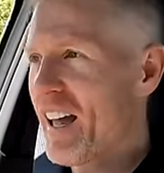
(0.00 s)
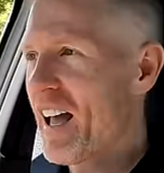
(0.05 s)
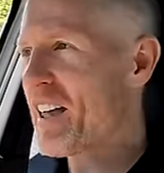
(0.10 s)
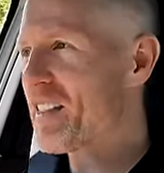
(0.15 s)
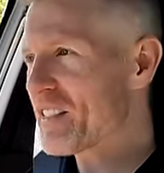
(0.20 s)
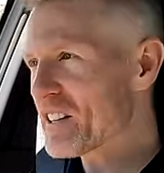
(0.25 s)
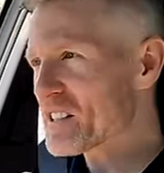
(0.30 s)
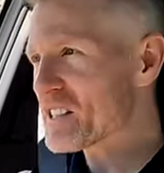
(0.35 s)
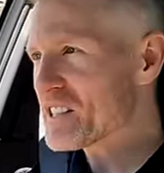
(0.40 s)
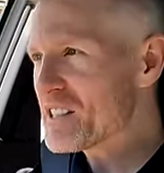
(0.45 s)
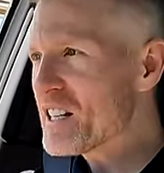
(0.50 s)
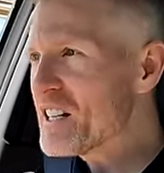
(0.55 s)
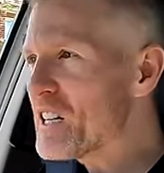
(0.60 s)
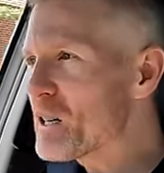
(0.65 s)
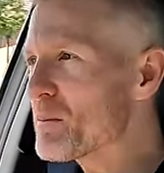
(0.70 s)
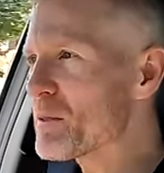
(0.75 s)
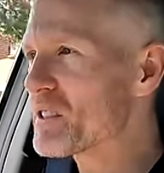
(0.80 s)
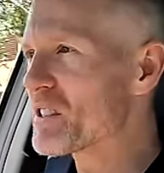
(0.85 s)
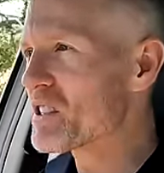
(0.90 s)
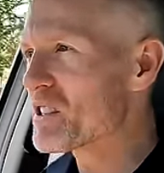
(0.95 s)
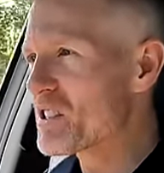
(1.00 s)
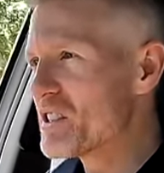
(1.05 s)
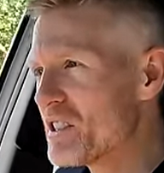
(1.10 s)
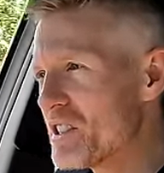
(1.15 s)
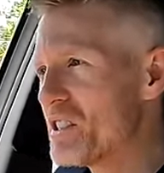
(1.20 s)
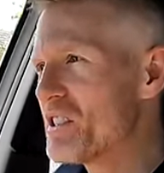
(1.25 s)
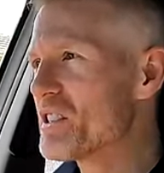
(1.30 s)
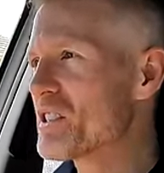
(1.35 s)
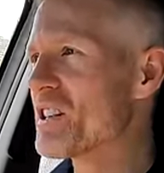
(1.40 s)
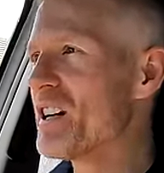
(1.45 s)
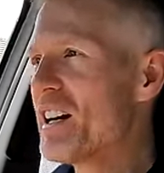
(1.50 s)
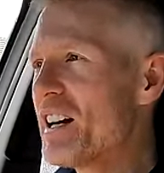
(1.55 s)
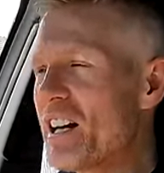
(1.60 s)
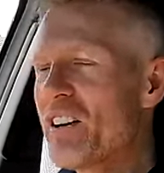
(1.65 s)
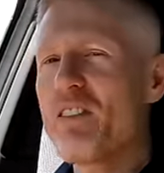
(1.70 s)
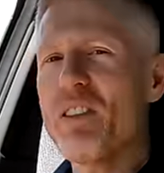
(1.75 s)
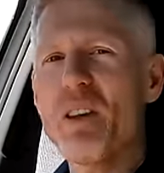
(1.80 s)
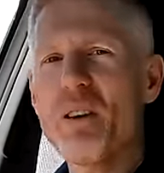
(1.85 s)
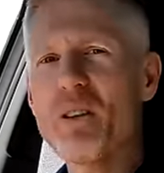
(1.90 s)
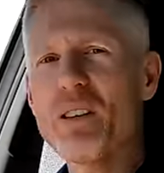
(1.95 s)
And the seating position is,
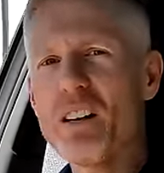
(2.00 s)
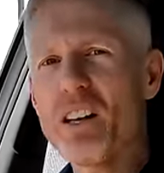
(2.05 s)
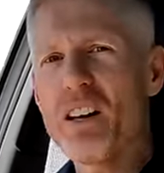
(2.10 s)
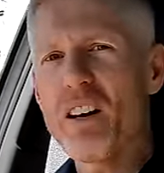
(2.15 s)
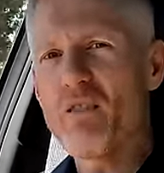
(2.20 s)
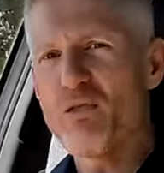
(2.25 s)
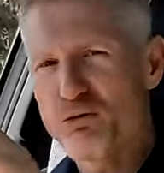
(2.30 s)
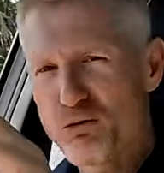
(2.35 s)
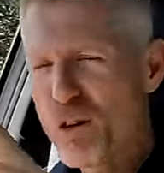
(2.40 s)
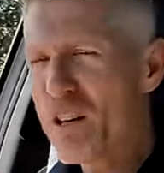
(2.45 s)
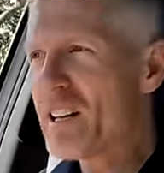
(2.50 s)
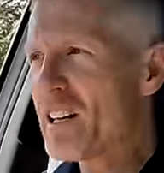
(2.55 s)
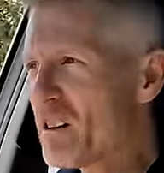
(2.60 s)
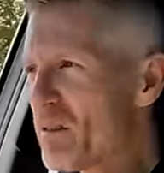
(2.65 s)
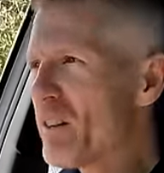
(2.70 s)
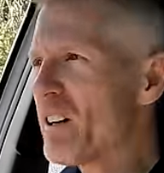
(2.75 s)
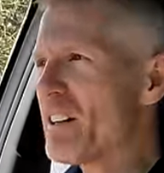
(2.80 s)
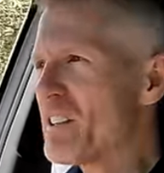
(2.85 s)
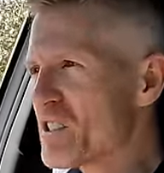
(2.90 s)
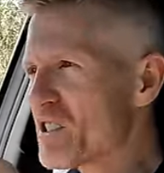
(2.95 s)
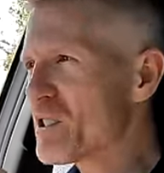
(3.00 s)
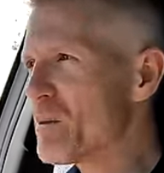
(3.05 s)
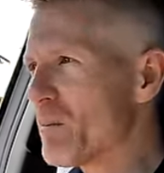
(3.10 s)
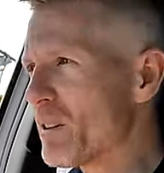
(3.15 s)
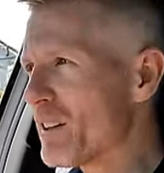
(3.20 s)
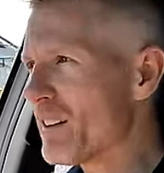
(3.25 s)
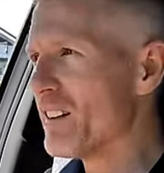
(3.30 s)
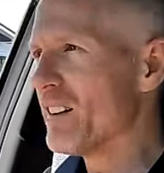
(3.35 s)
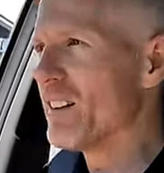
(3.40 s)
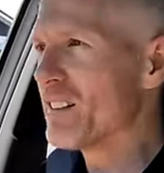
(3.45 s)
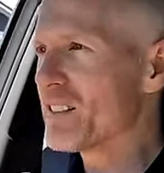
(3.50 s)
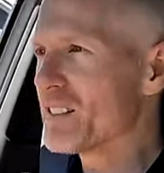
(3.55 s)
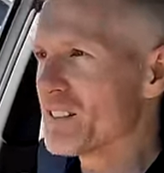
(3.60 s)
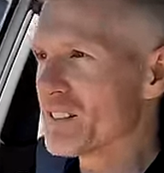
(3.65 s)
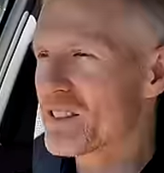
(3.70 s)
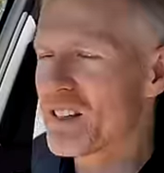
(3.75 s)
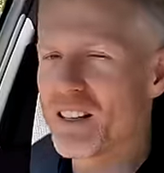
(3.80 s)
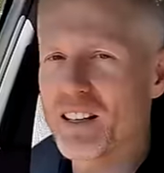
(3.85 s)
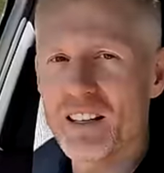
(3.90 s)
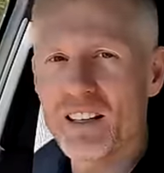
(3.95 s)
even though really, really similar
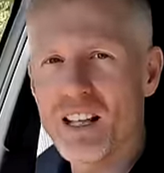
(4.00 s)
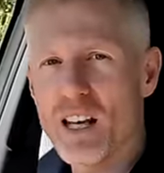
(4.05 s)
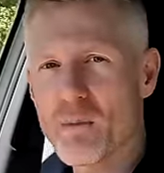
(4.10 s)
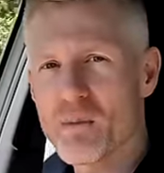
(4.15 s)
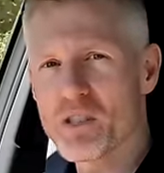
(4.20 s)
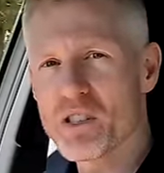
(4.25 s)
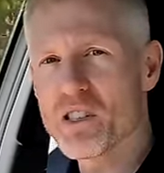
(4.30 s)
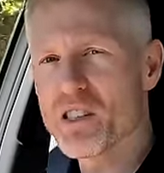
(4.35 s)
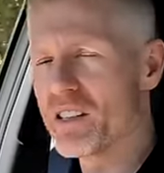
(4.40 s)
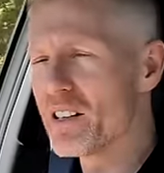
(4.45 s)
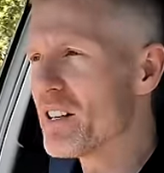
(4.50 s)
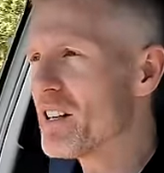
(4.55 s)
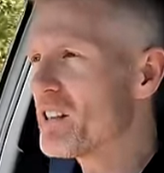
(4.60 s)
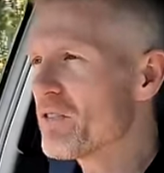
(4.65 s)
to the MG,